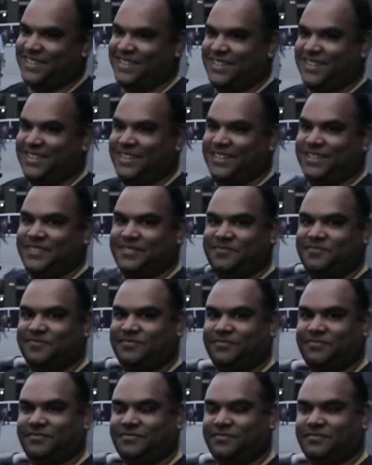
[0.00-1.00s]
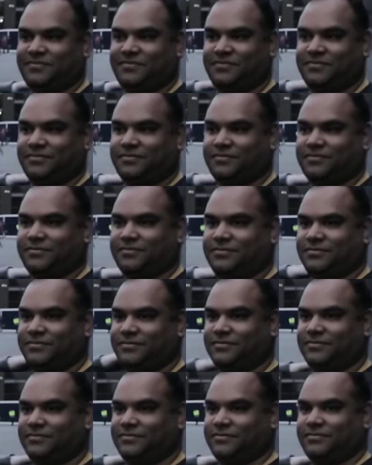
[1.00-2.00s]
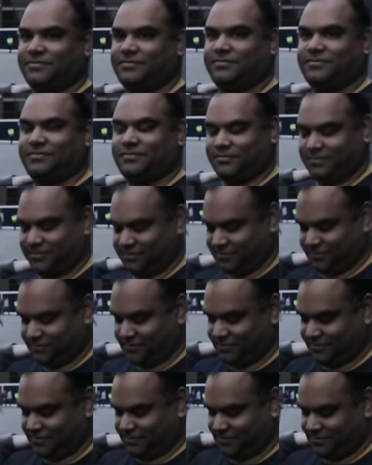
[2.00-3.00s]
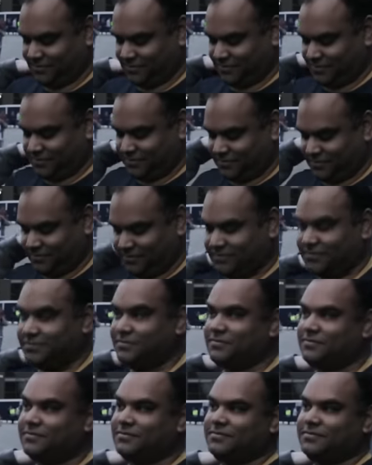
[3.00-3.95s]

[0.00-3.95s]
[no speech]